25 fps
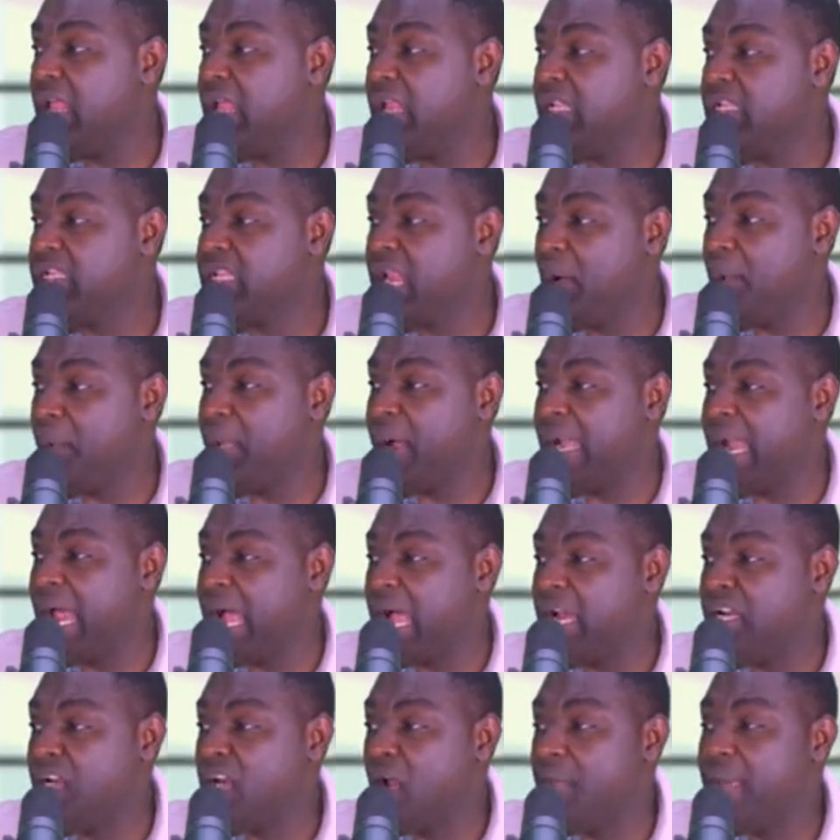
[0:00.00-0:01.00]
number
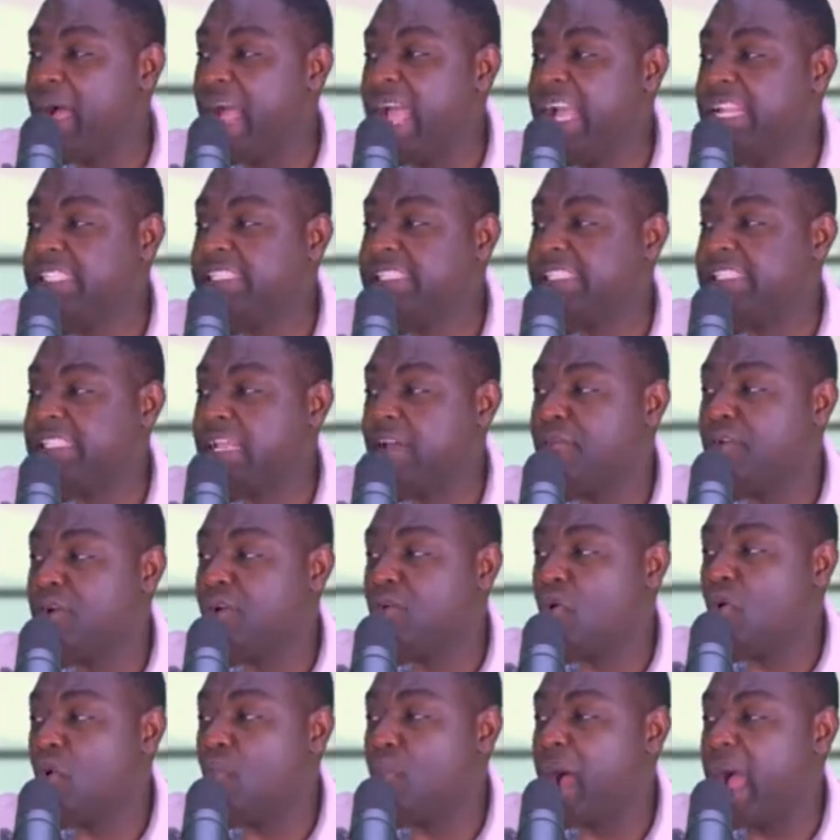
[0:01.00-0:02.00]
now, number 87, no?
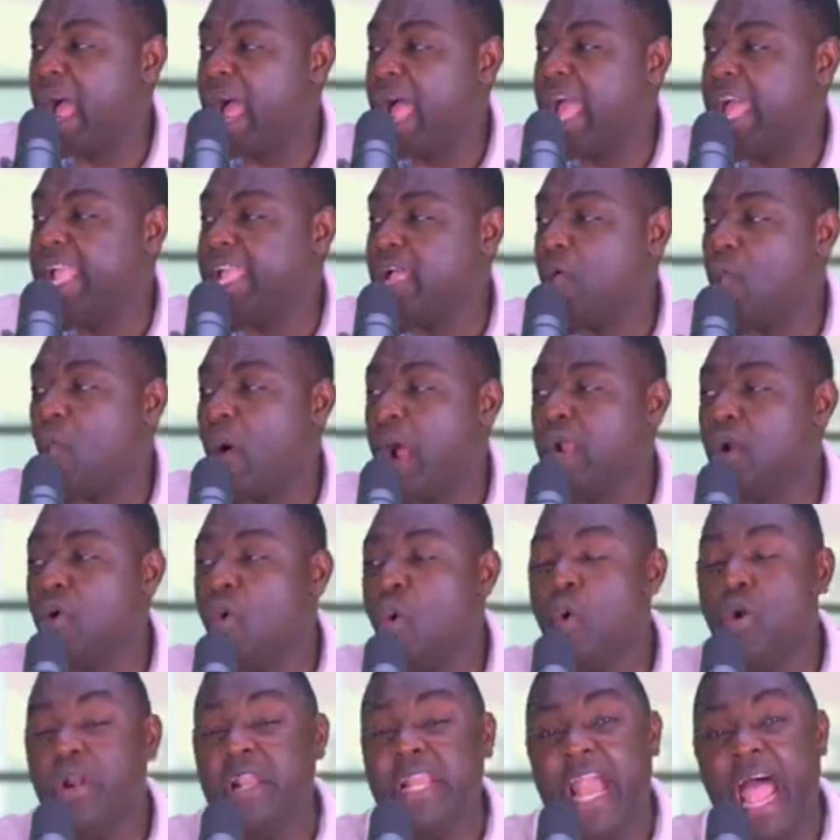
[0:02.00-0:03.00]
Oba,
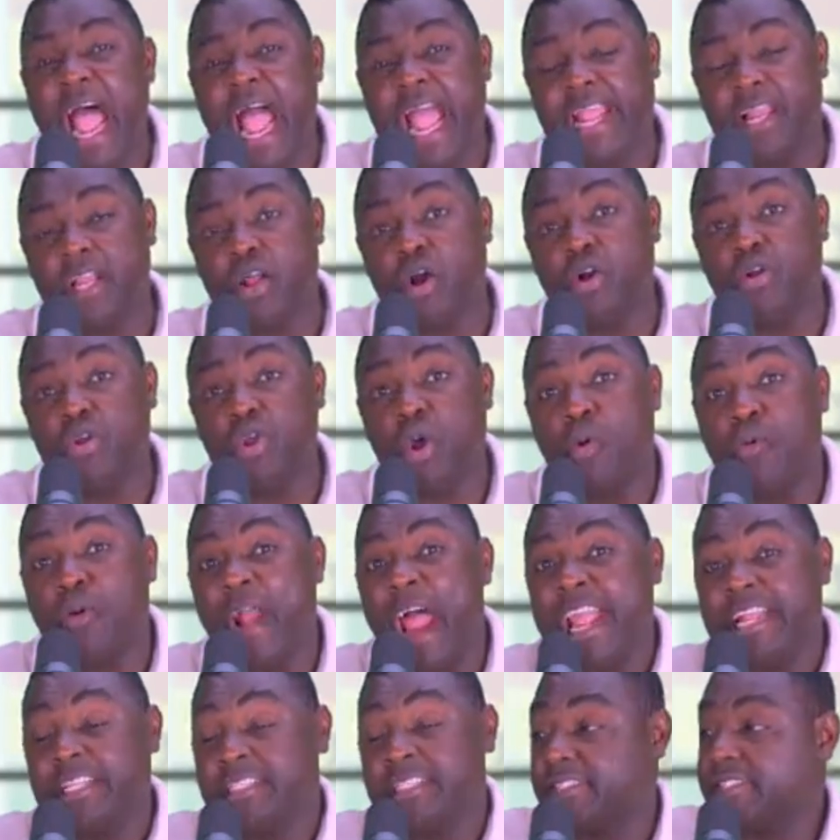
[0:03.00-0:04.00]
109 on your
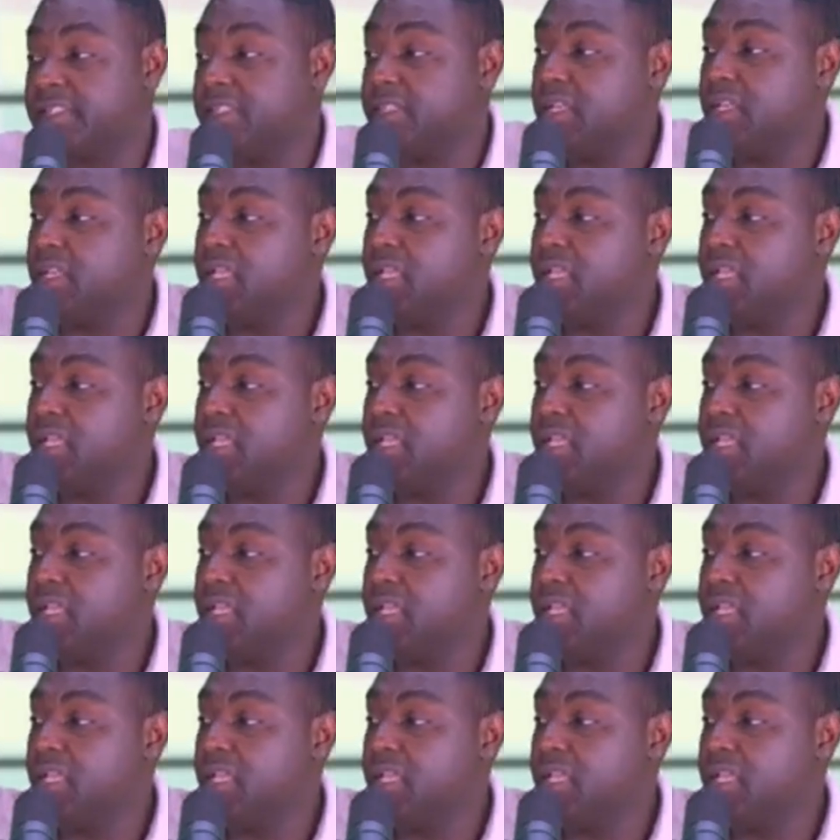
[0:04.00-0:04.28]
right.